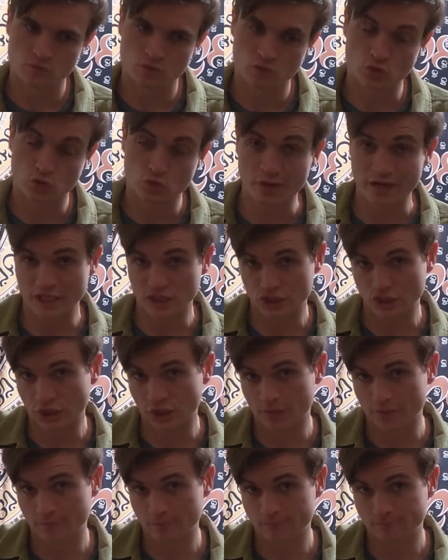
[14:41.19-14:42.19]

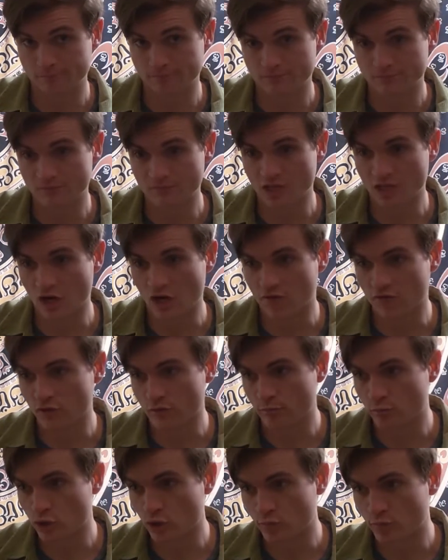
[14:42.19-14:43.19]
direction, that offer
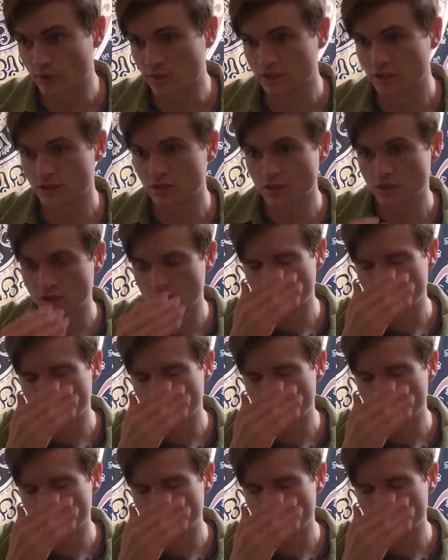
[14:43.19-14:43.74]
purpose.